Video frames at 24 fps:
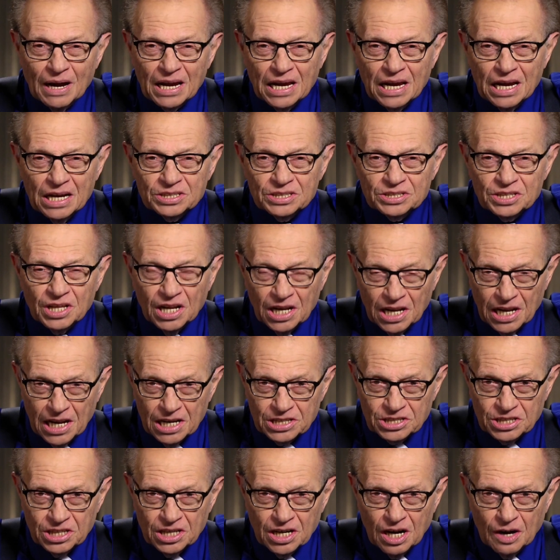my guest, the
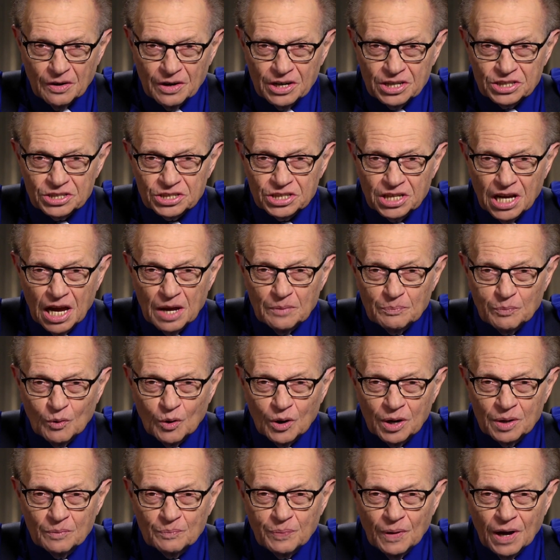legendary
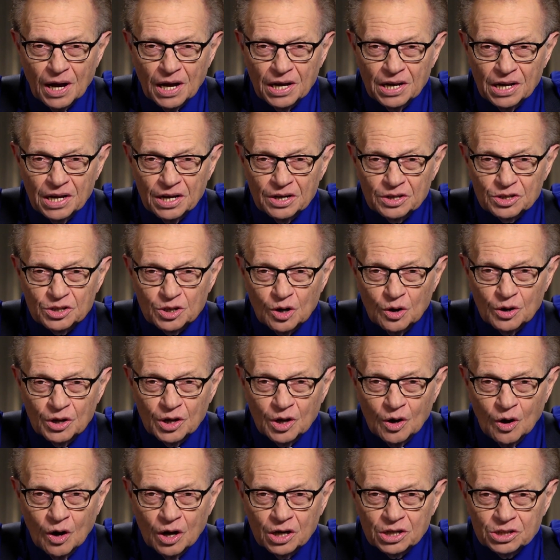skateboarding pioneer
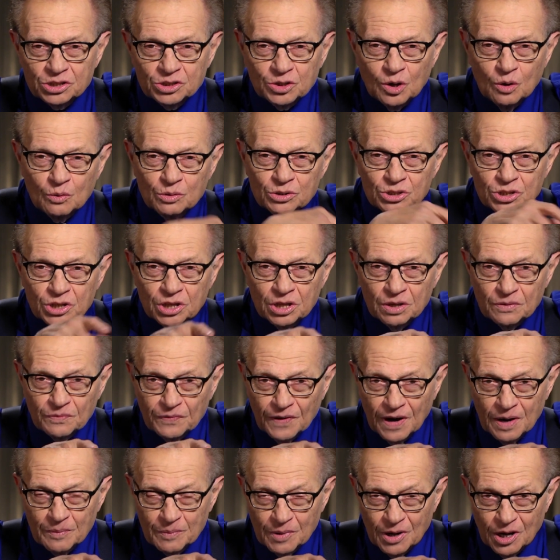Tony Hawk. As always, you can
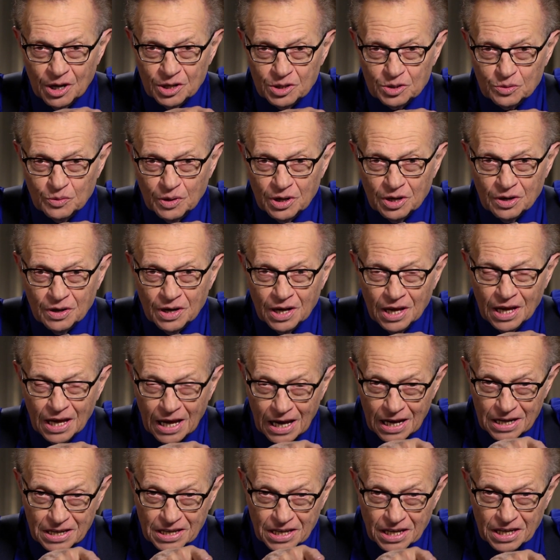find me on Twitter
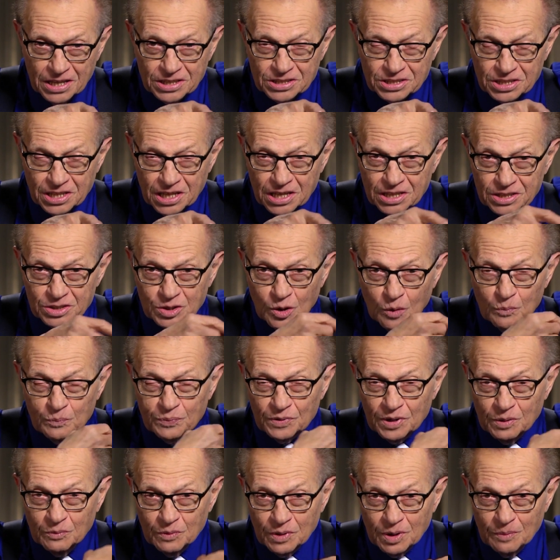at King's Things,
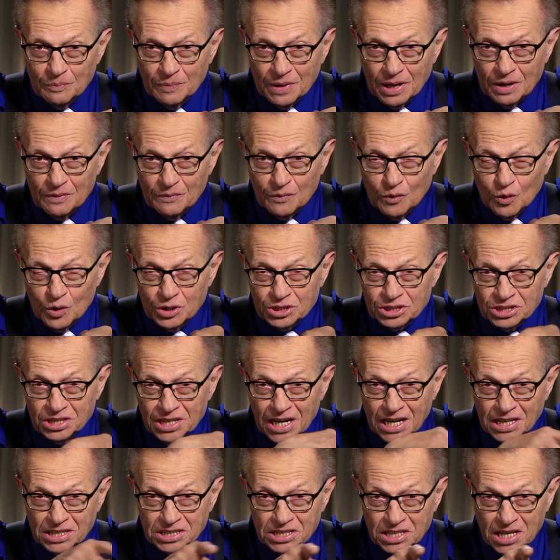hopefully with a better voice
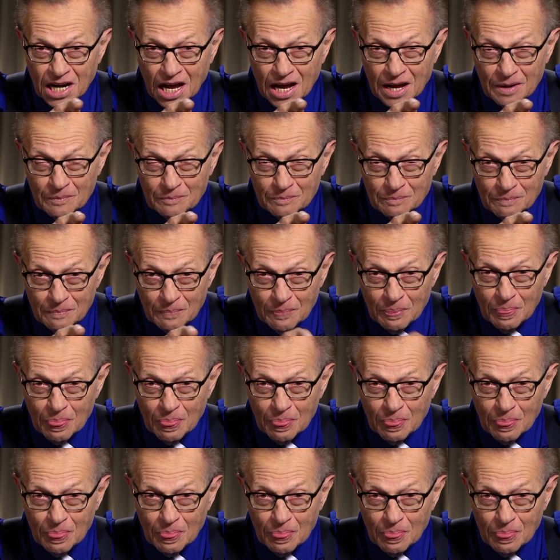next time.